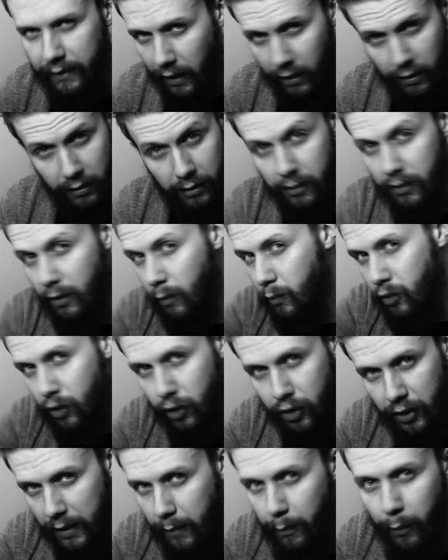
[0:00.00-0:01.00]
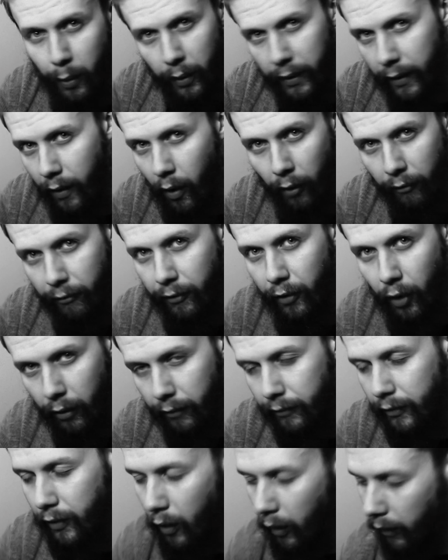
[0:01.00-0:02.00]
done because I would just keep putting it off and
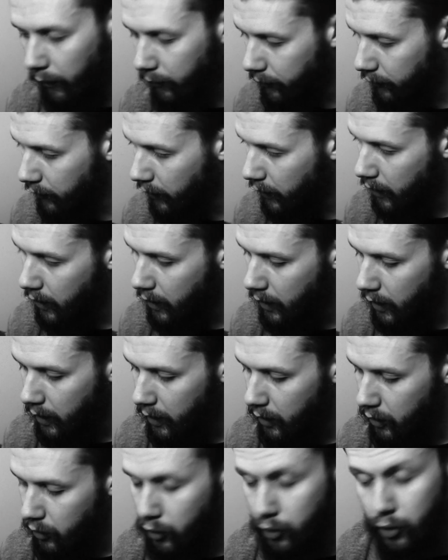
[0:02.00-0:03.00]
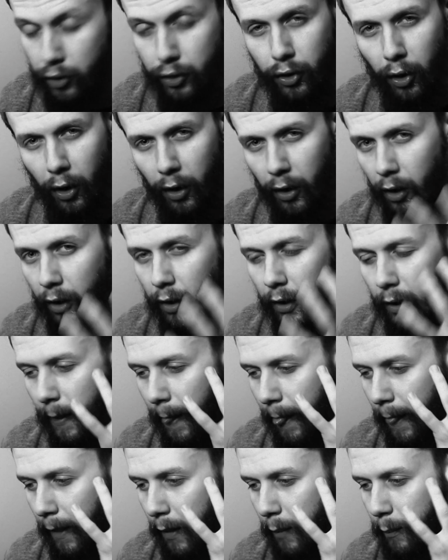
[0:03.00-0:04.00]
off and off. You just gotta
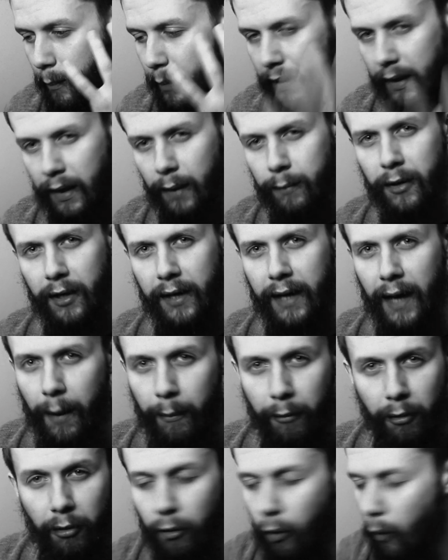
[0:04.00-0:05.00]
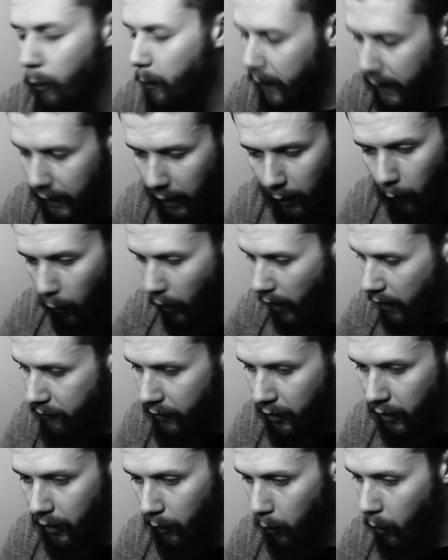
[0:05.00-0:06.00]
pick up your camera or pick up
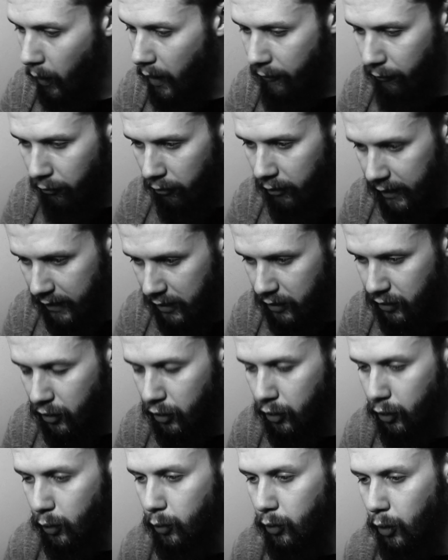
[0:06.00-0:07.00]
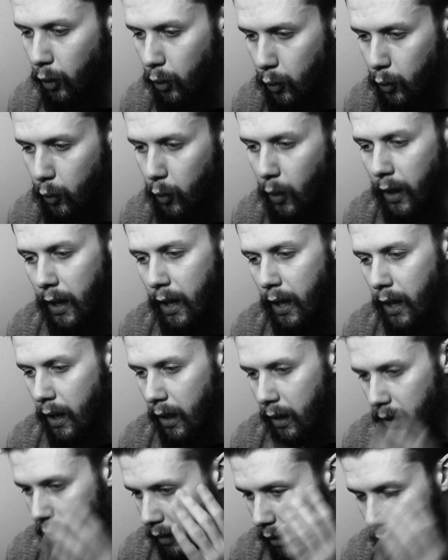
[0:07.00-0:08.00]
whatever it is that you do
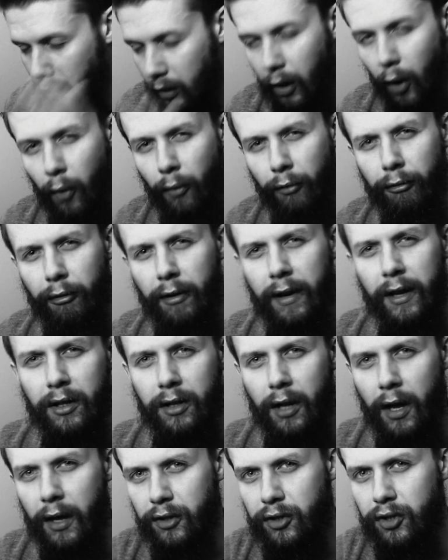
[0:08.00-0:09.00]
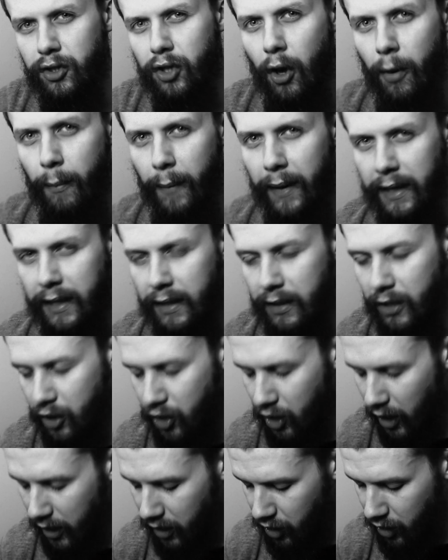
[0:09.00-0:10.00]
and go for it and start making the
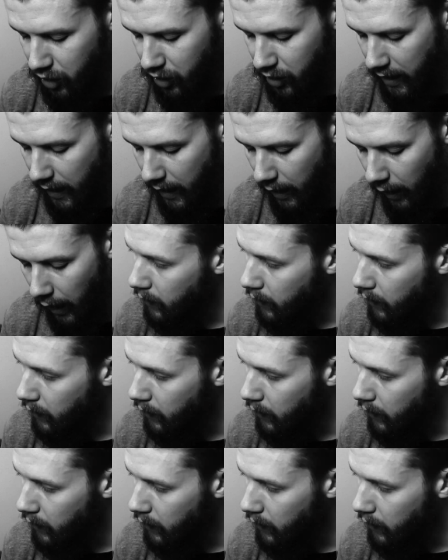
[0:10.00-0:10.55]
changes now.